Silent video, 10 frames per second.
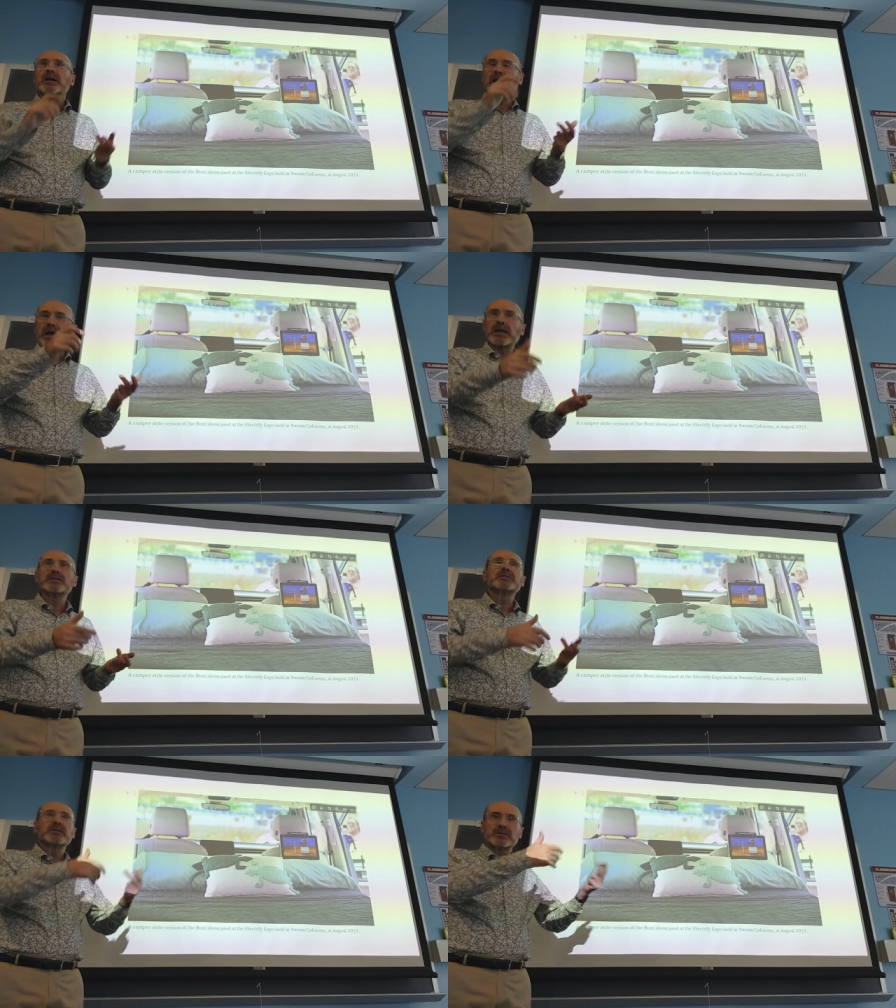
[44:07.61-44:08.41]

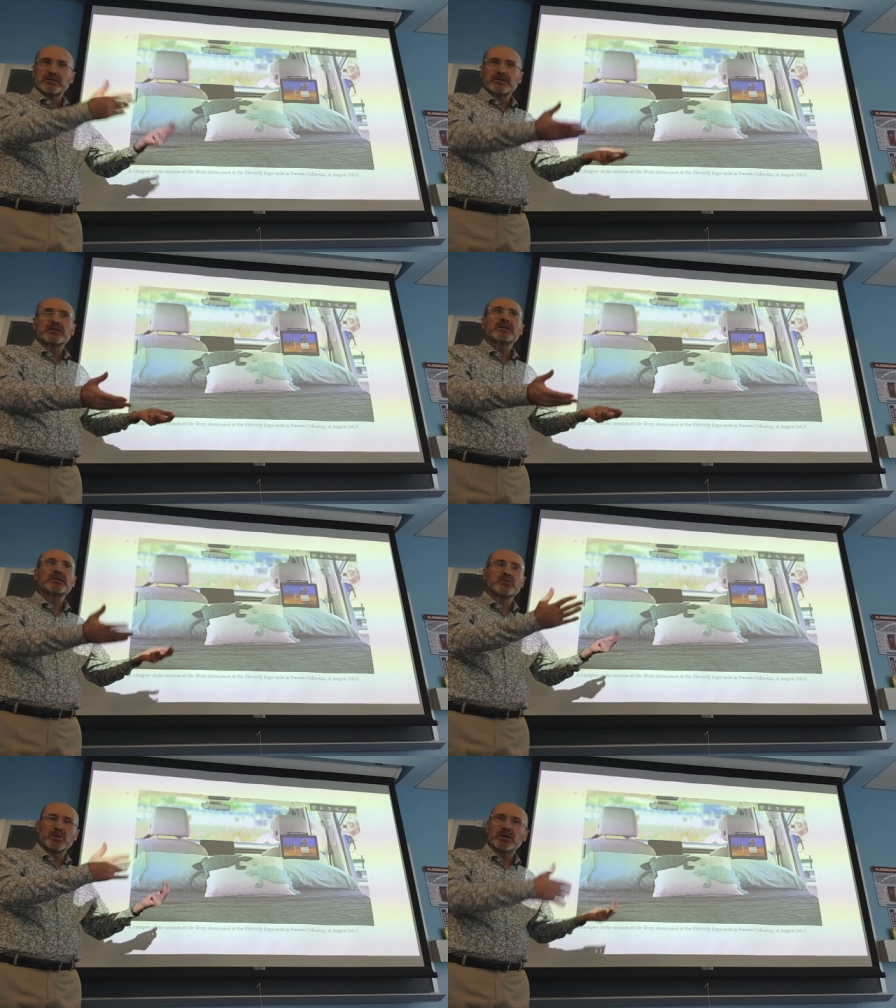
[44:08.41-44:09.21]
and
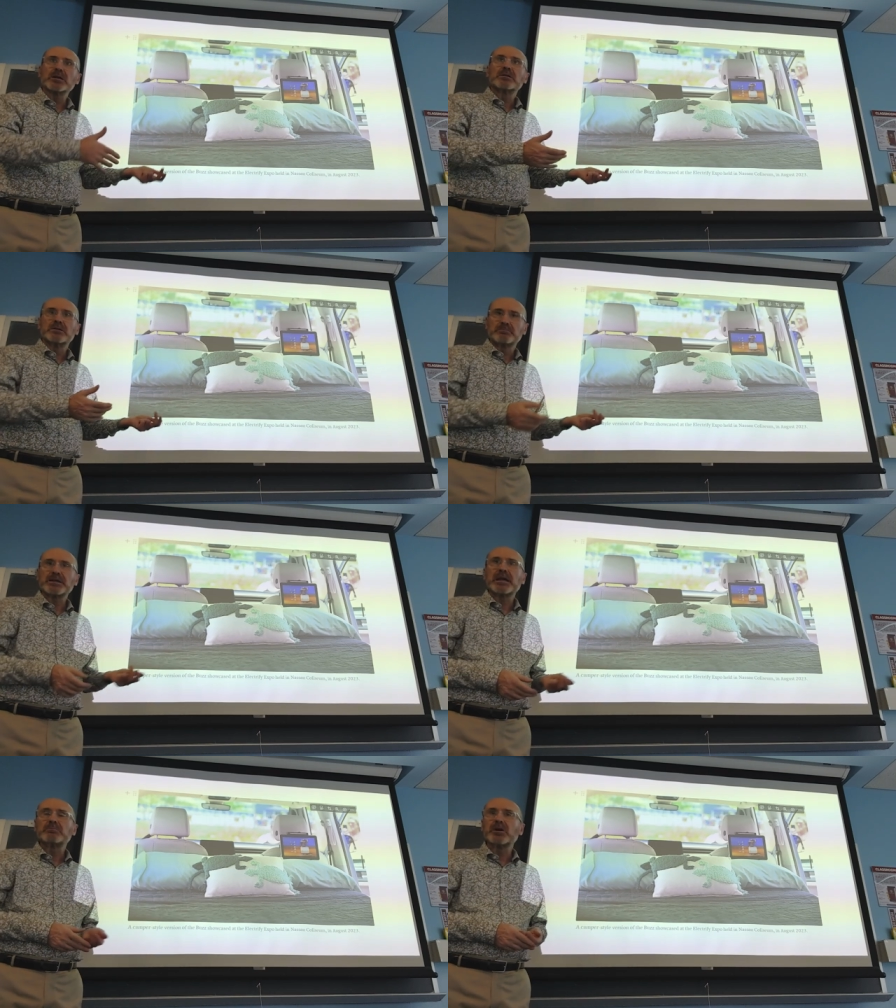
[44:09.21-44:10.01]
you will
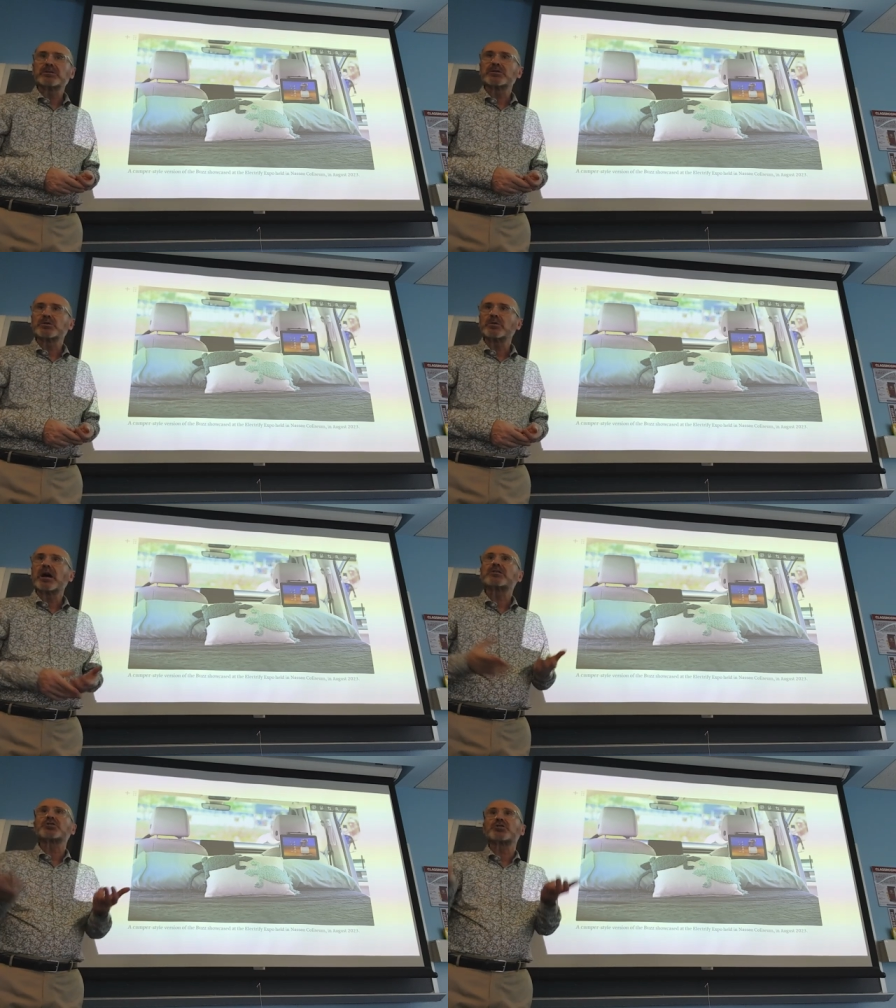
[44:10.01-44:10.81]
be able to
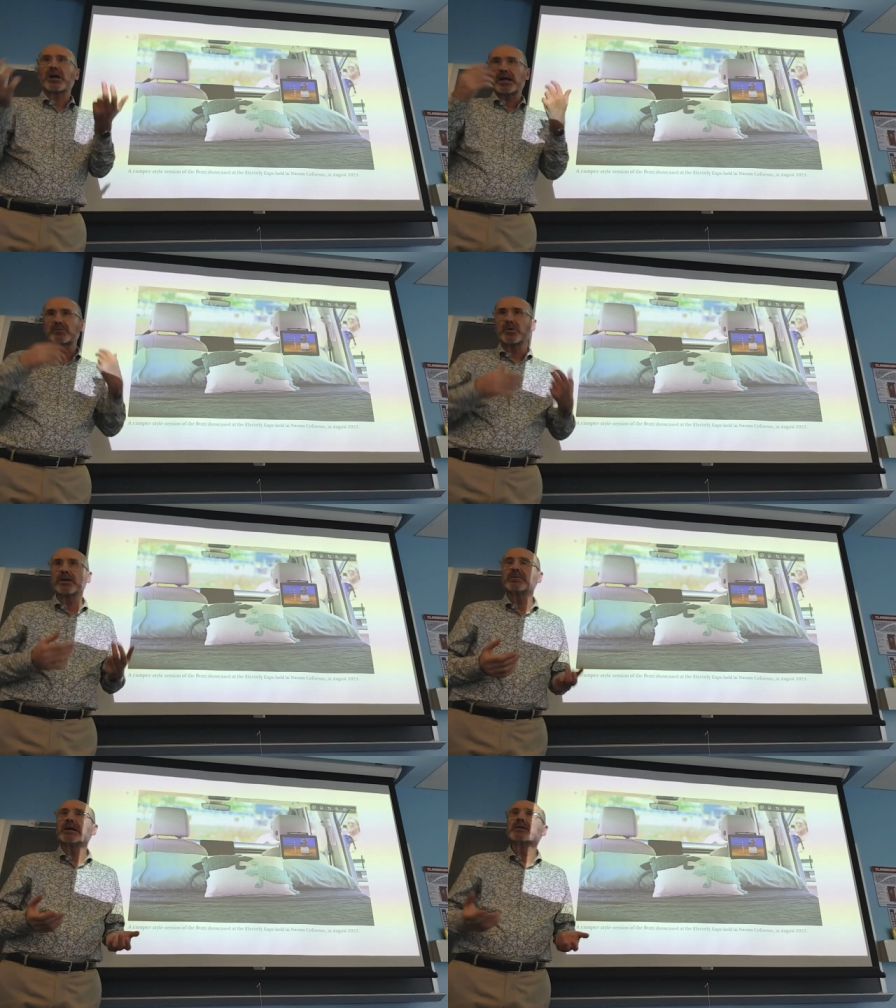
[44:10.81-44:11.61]
attract
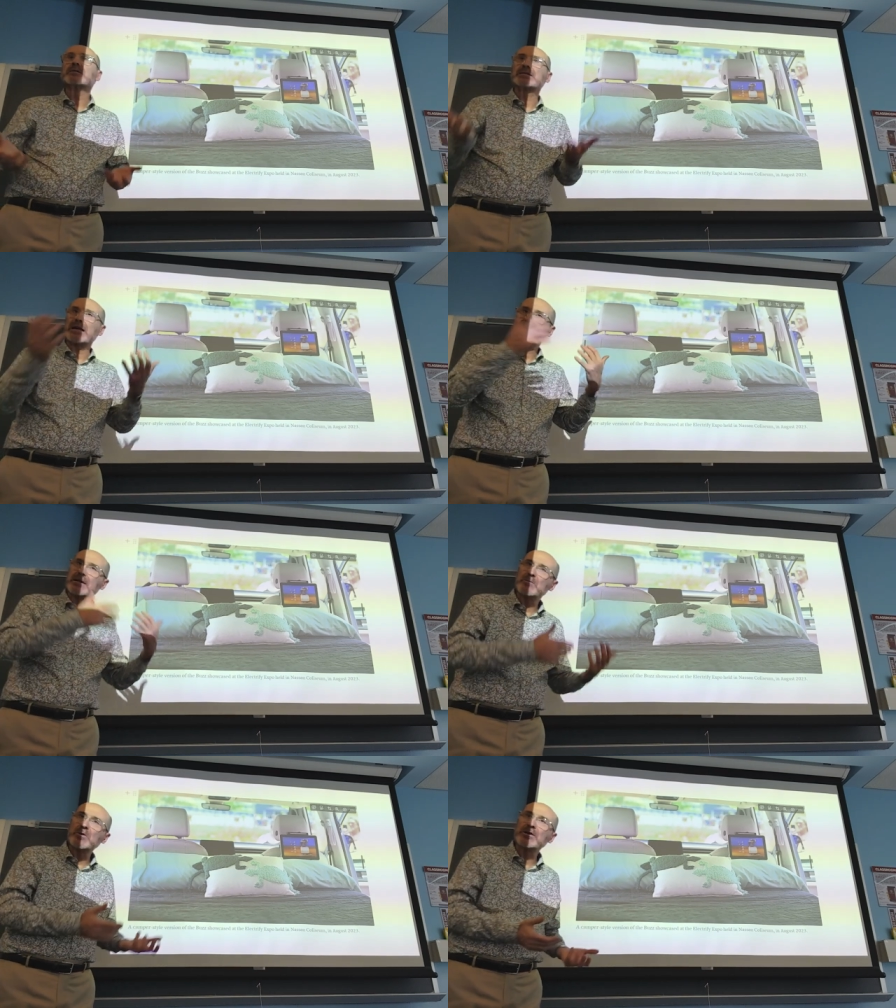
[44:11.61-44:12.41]
women, take
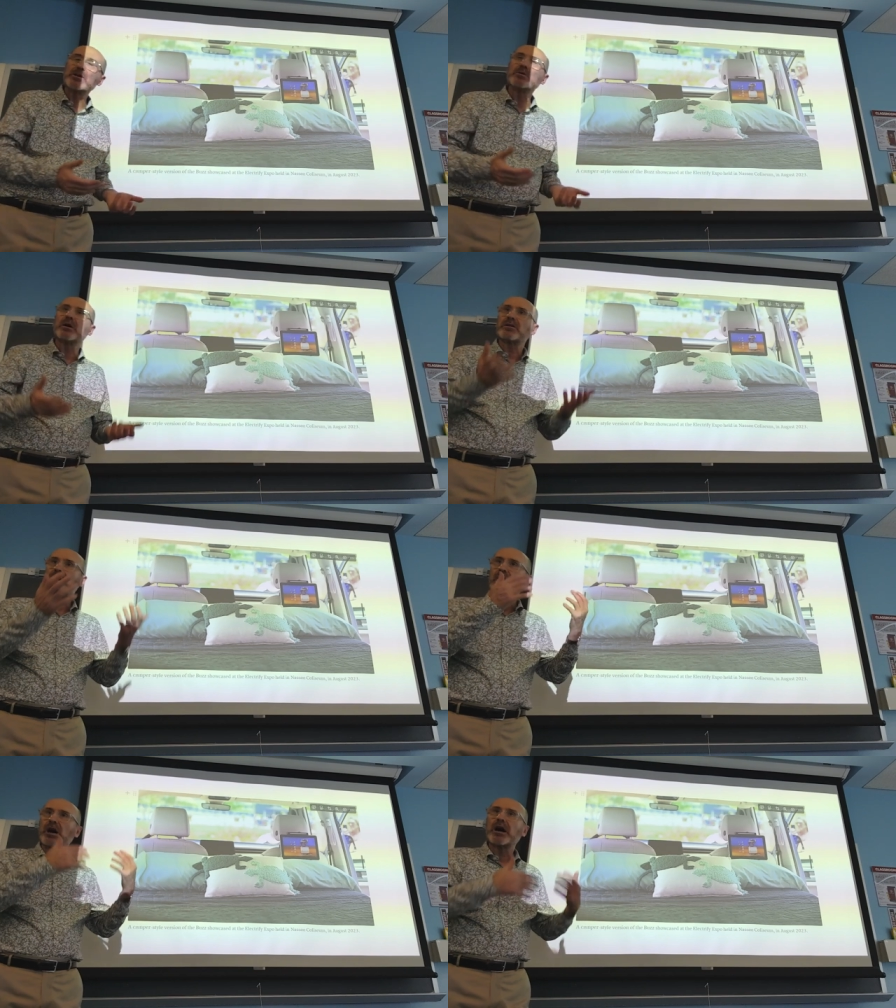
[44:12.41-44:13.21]
them with you on the
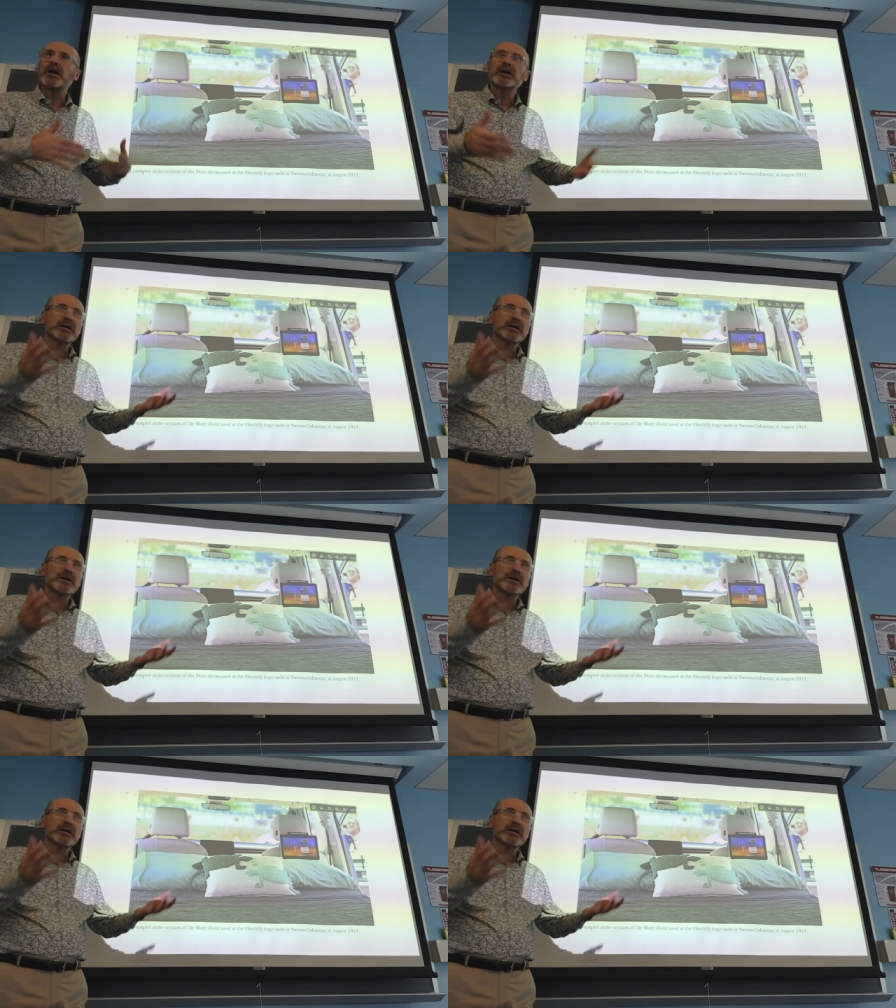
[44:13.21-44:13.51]
car,